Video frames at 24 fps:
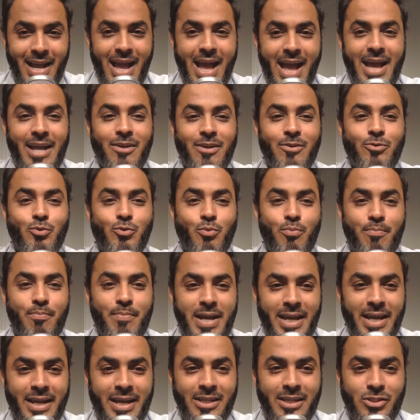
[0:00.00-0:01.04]
and to
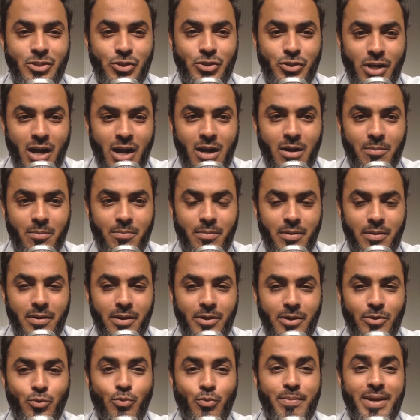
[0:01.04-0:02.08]
make it
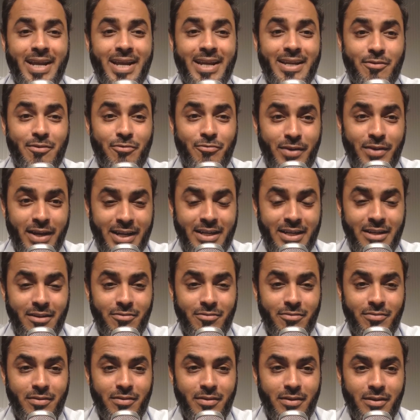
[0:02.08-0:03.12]
sharp, to make it
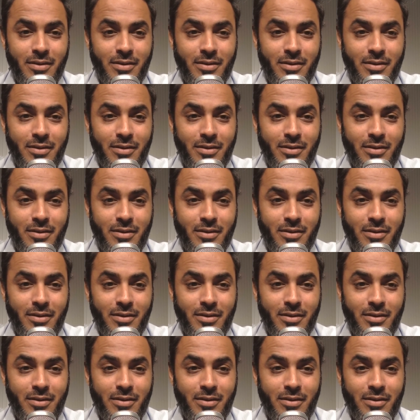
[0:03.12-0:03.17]
effective,